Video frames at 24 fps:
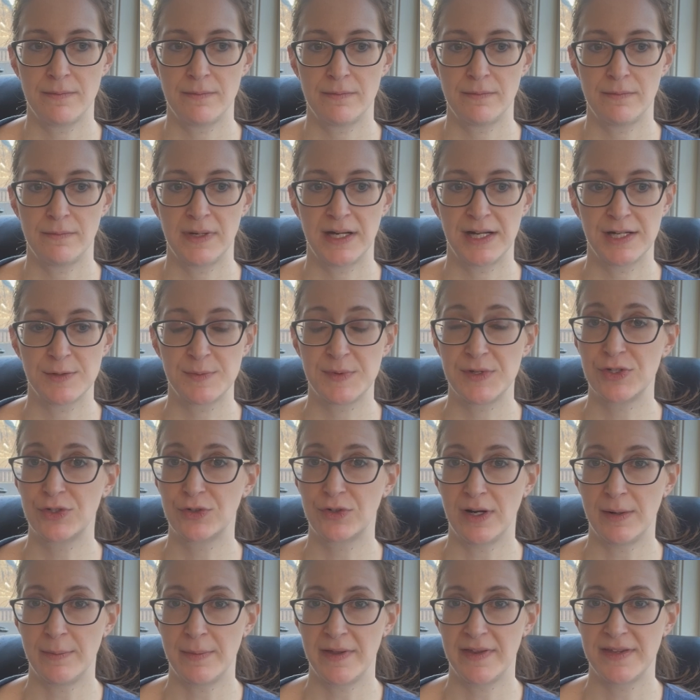my husband's
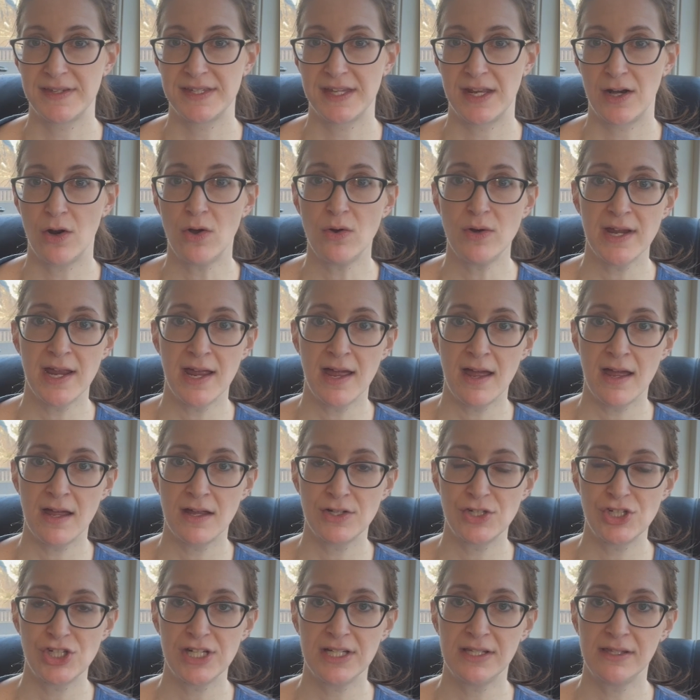grandmother said, oh yeah,
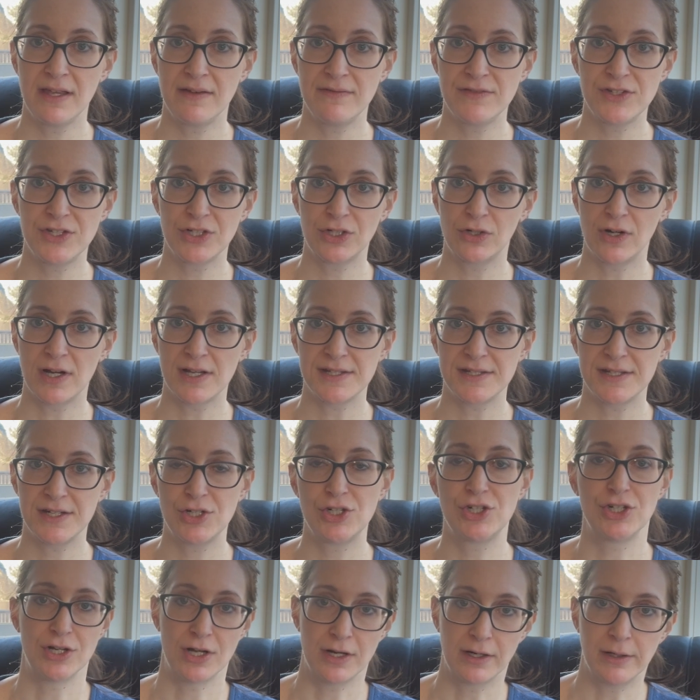she loves to cross
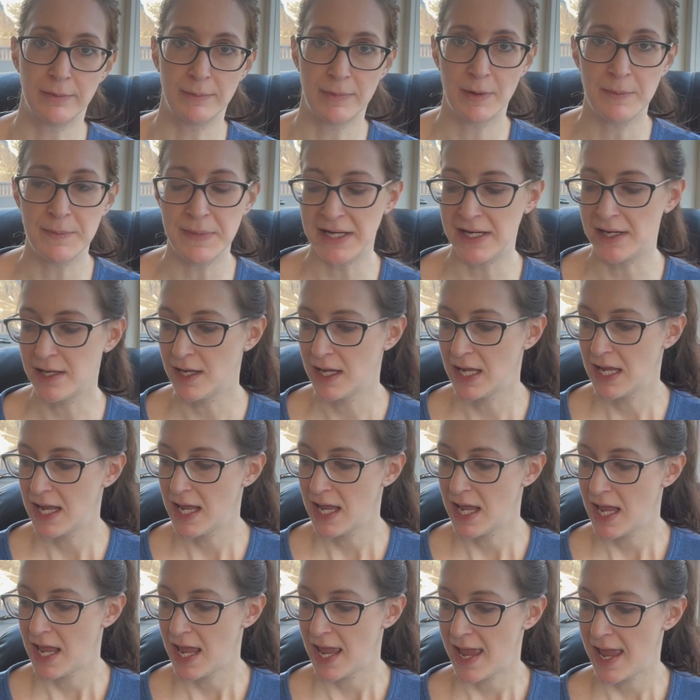stitch, talking about me.
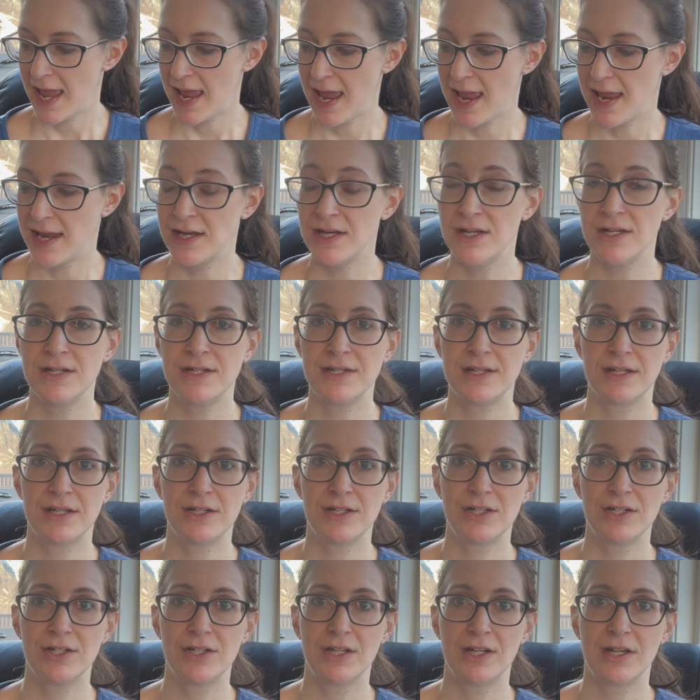And
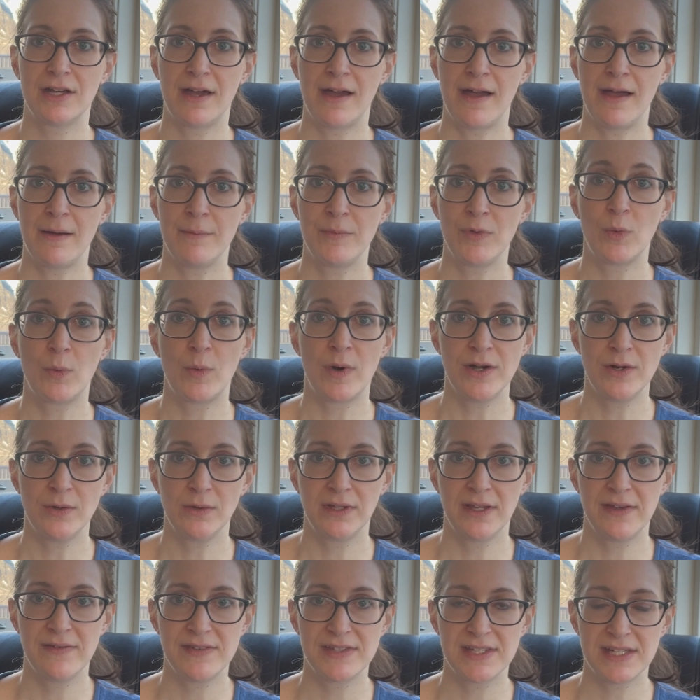the one who
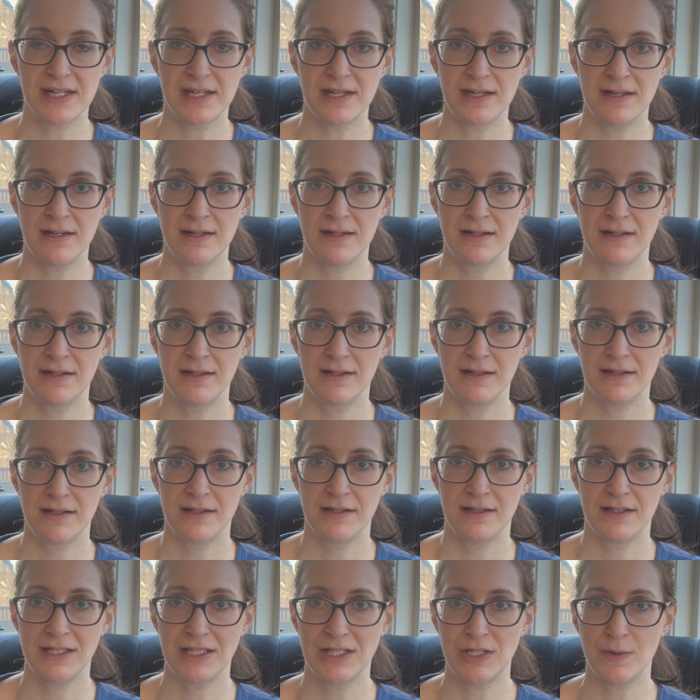lives in
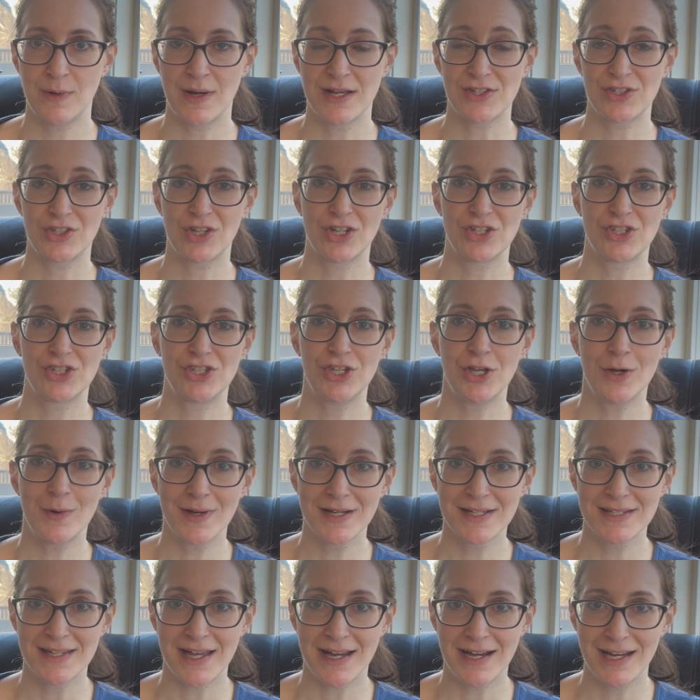the US got so
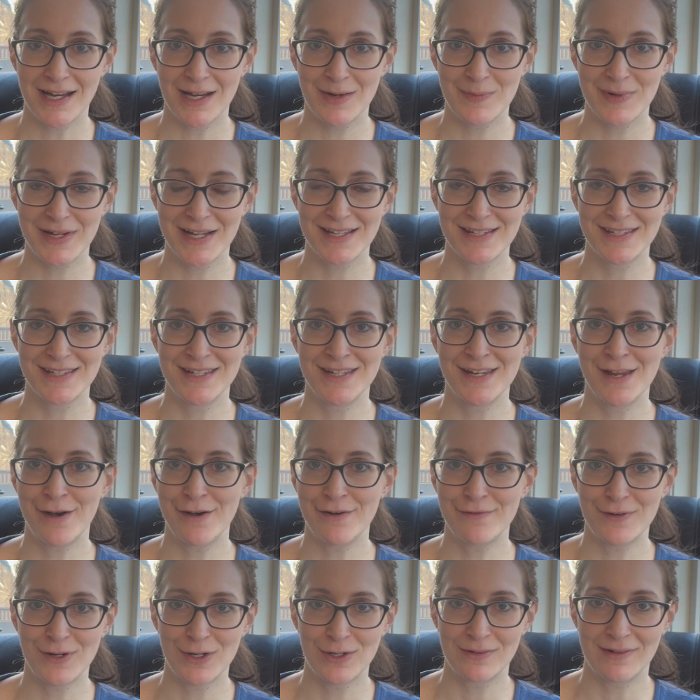excited because none of
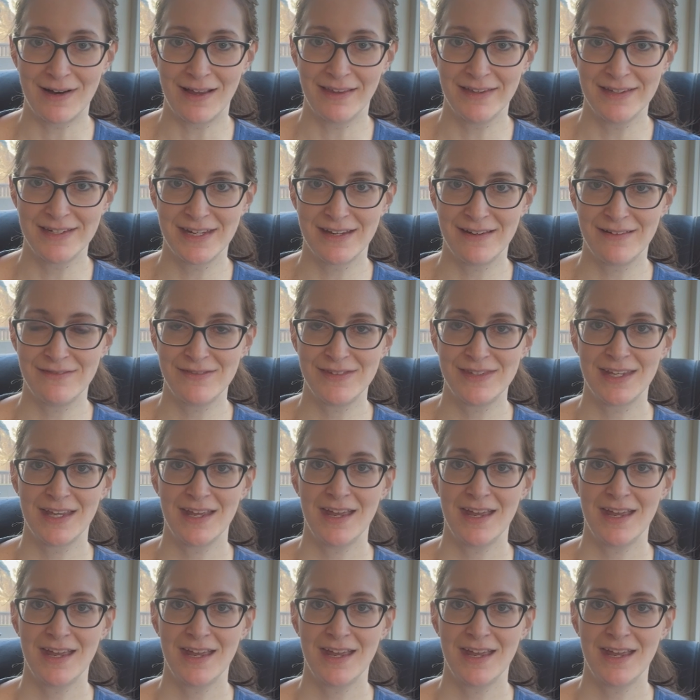her relatives